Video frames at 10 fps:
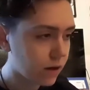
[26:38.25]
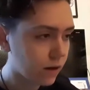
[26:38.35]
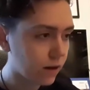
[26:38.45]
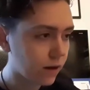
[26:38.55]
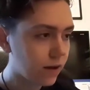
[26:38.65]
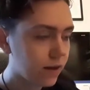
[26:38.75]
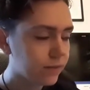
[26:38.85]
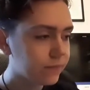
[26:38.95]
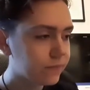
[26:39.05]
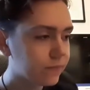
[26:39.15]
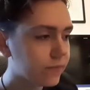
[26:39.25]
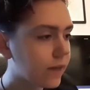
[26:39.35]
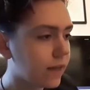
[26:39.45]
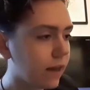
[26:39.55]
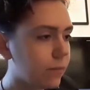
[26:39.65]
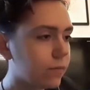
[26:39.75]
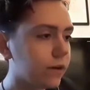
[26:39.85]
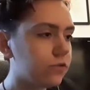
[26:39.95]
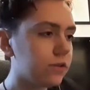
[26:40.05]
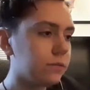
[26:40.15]
Uh, and then I put
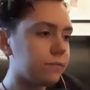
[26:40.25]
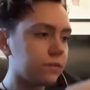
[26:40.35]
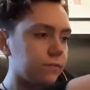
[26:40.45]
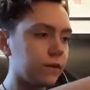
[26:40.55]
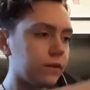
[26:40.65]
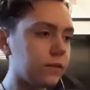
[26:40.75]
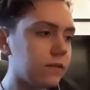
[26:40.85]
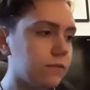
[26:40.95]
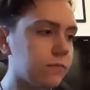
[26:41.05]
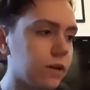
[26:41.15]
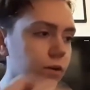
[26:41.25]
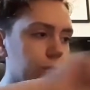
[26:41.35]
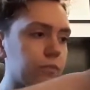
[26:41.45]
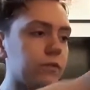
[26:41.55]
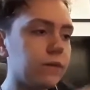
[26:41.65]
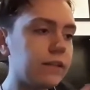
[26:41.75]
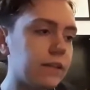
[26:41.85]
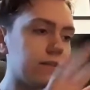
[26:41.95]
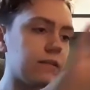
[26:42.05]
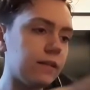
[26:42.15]
my dreams and my, my hopes and my
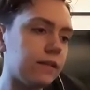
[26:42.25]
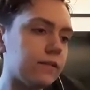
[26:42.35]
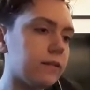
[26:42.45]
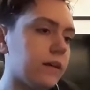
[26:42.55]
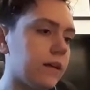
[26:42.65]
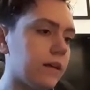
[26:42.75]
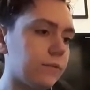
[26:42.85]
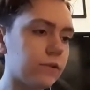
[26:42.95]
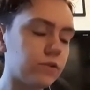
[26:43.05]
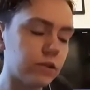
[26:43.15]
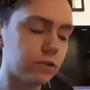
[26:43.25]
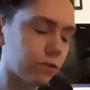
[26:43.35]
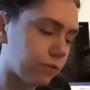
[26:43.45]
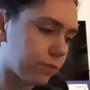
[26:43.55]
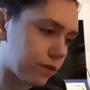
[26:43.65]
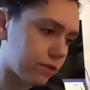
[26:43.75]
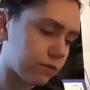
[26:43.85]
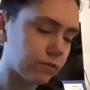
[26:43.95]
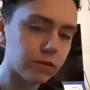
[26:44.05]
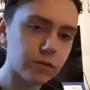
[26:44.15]
destinies in there when she told me
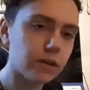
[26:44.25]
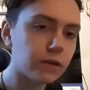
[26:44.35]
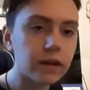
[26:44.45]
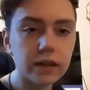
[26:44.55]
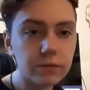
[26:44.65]
to. And, and, and